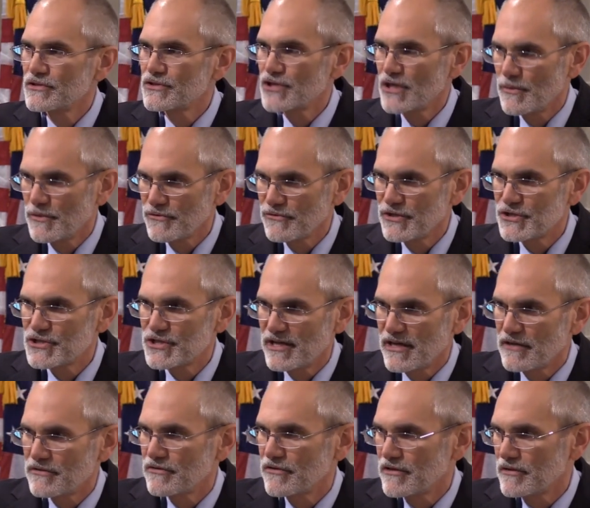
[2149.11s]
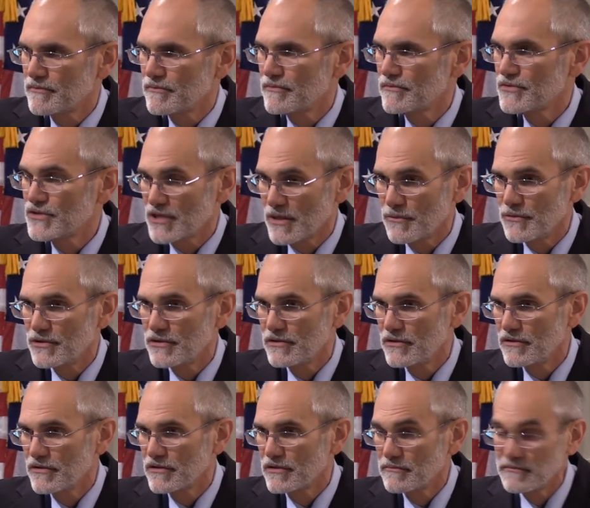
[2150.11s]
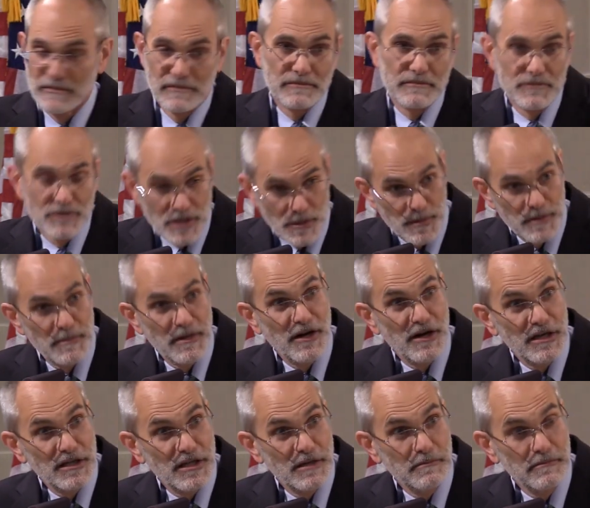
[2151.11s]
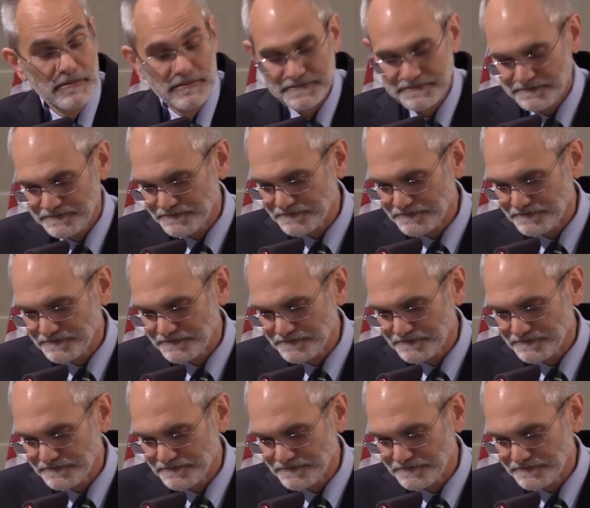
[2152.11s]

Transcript: Someone reached out to them, someone knew them, someone married them.